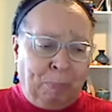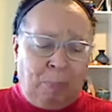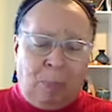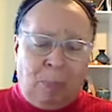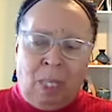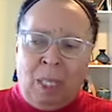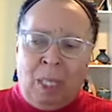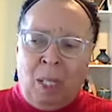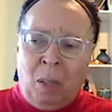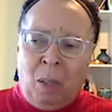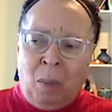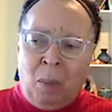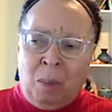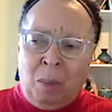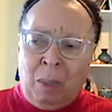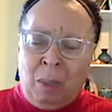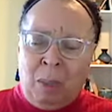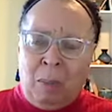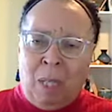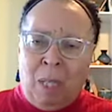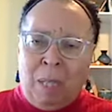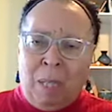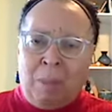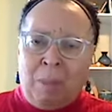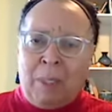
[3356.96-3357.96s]

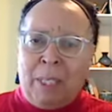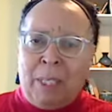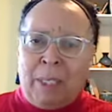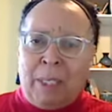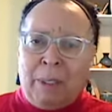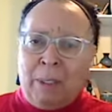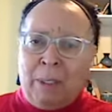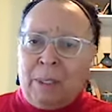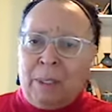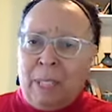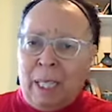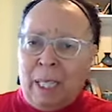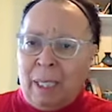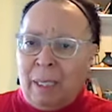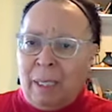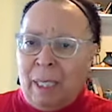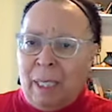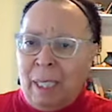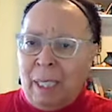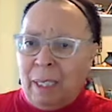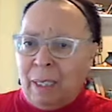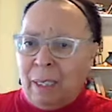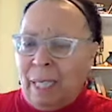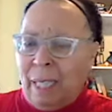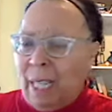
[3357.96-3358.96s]
Rob Jaggers
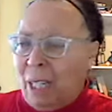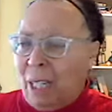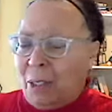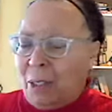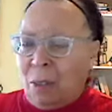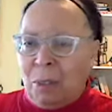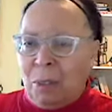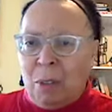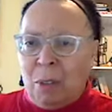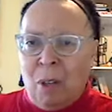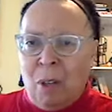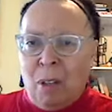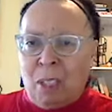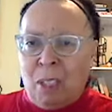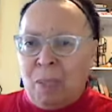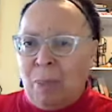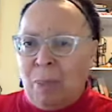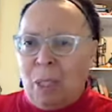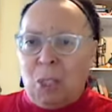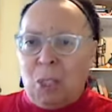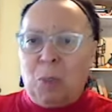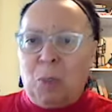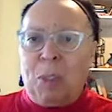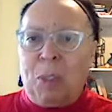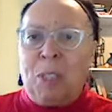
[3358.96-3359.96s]
at Castle talks
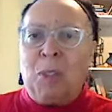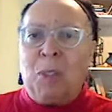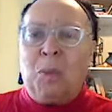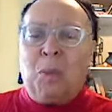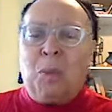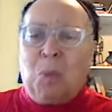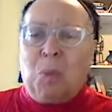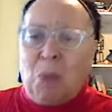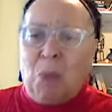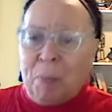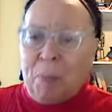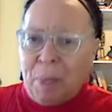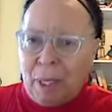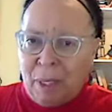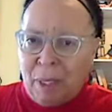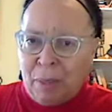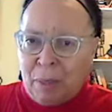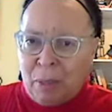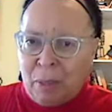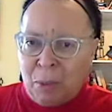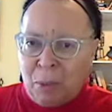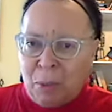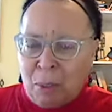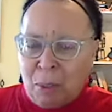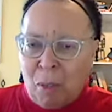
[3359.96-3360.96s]
about
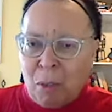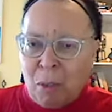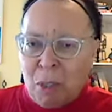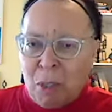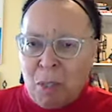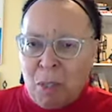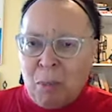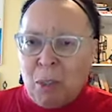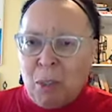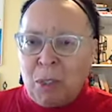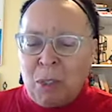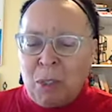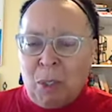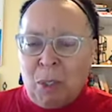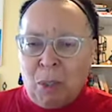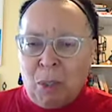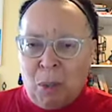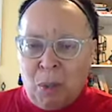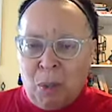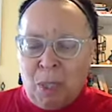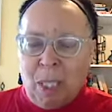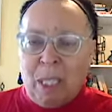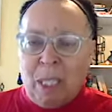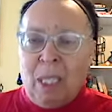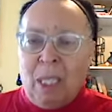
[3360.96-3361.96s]
transformative social emotional
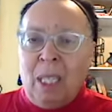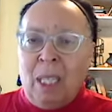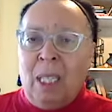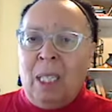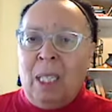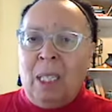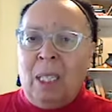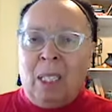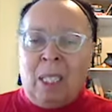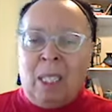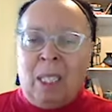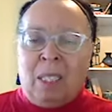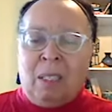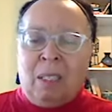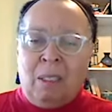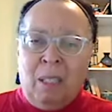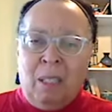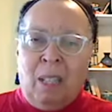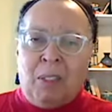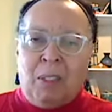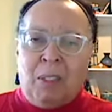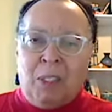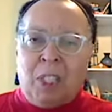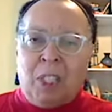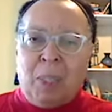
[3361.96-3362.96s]
learning, it's
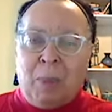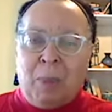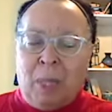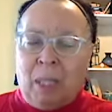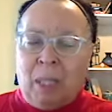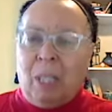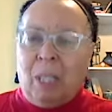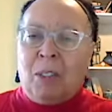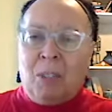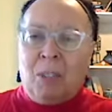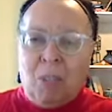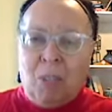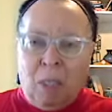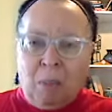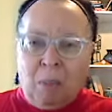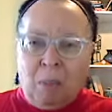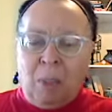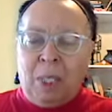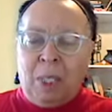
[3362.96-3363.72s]
not just about let's double